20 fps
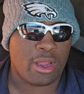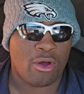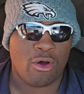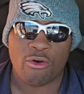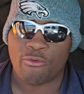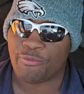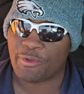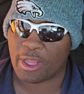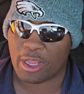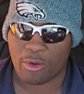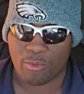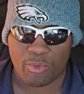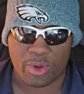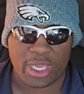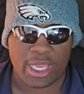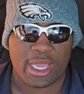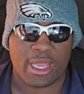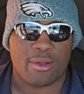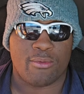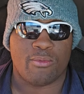Hopefully, we
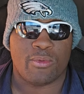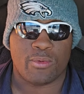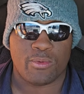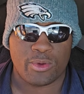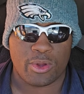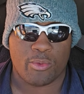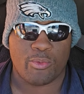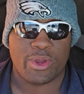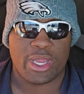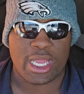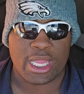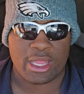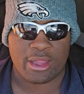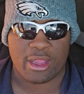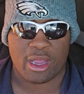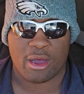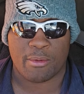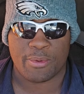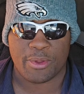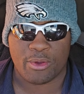get the
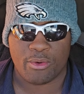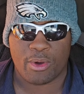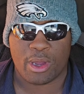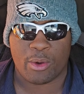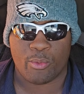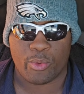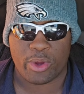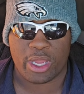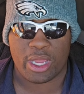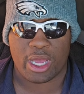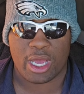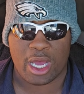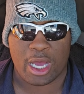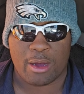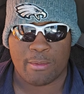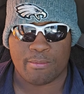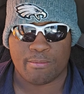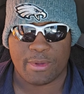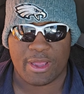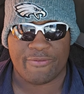W and we
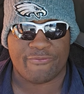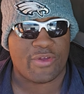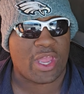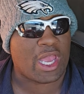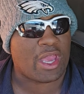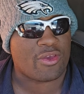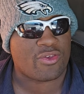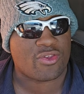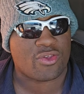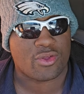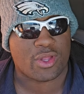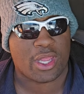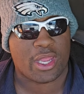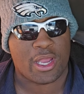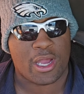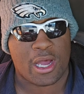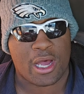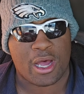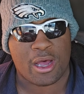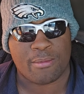advance to the
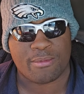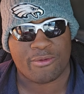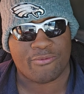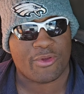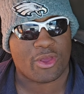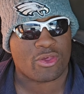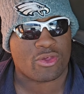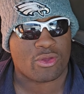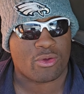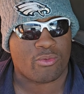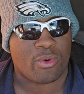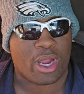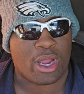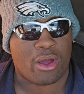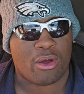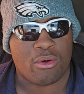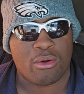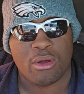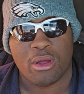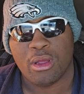divisional
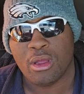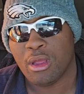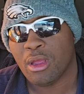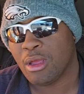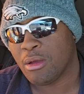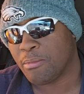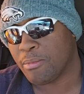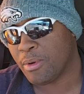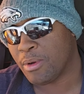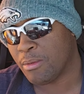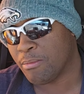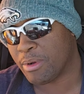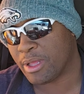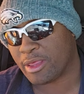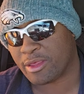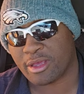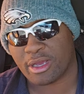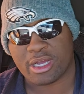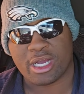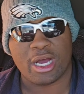round. But
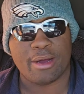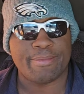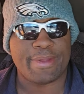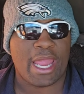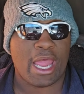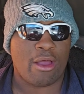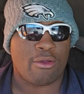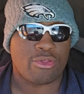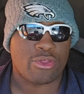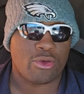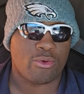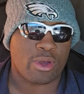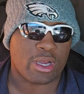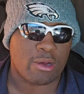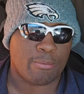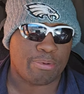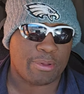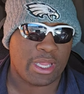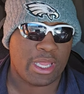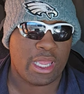it's going to come down to a
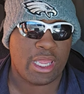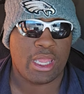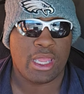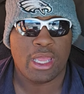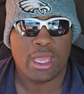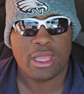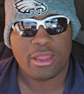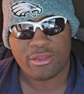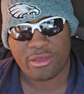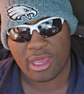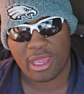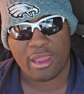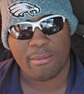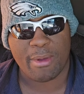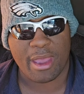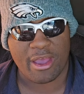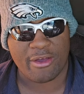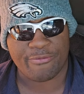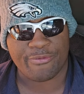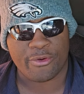complete team
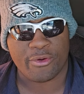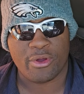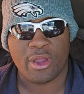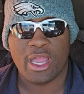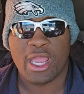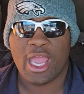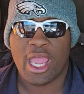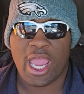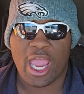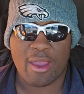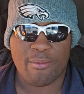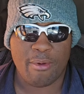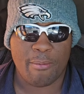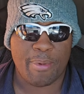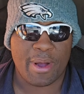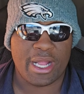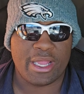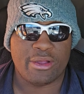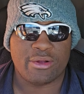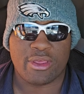effort.
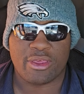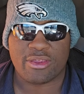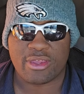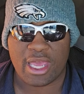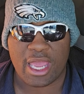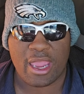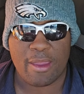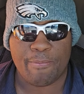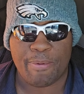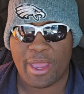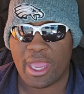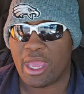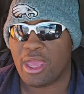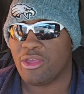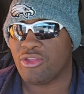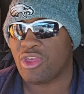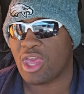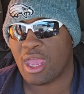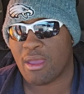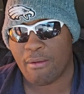Everybody on the same
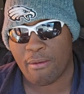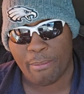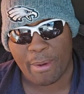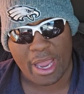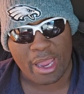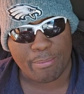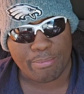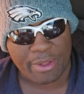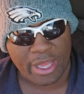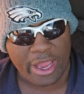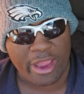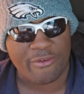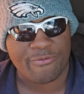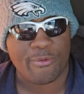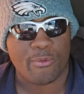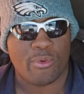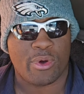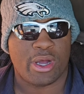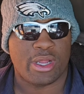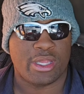page. Everybody playing
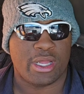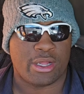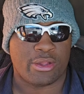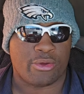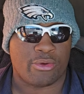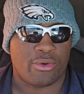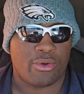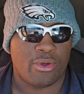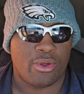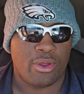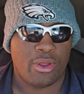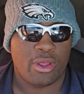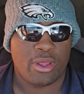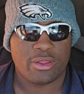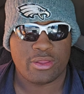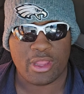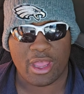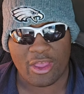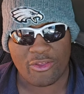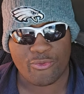for one another.
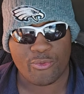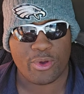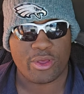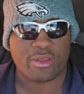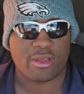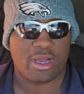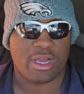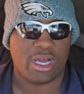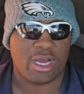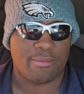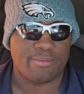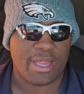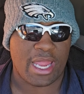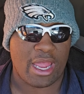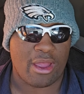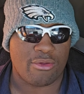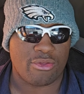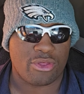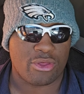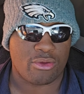That's what it's going to come
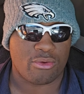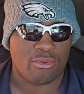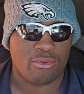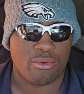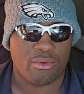down to.